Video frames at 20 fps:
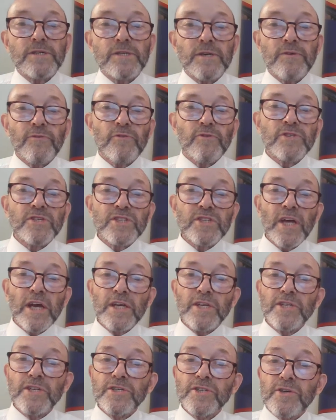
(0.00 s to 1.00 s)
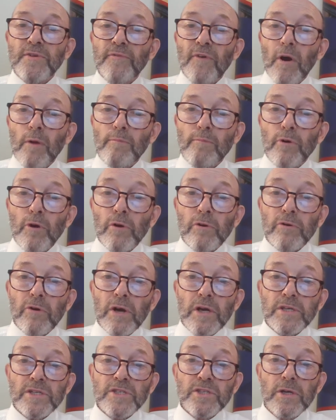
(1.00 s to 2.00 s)
different stages of our
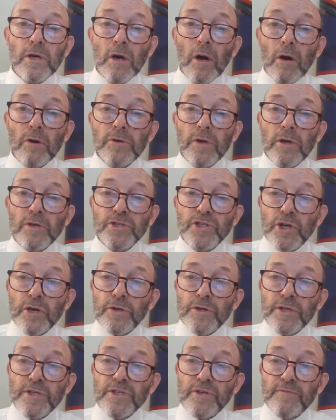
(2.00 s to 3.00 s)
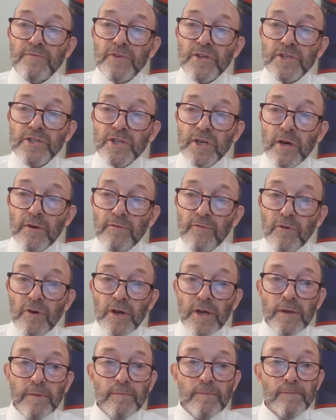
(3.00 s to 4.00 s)
progress on our journeys of
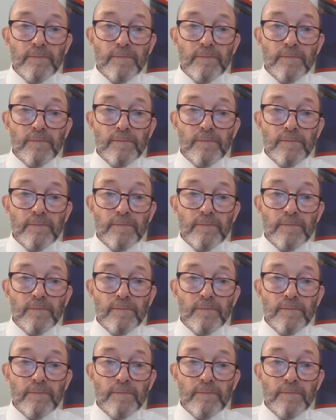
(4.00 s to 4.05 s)
discovery.